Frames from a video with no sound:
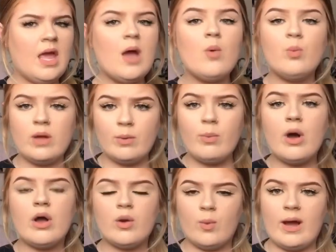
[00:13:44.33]
we were
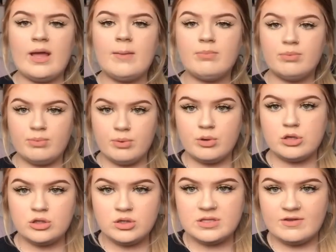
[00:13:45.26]
quite
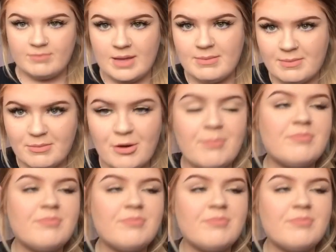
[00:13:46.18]
productive, me and my mum.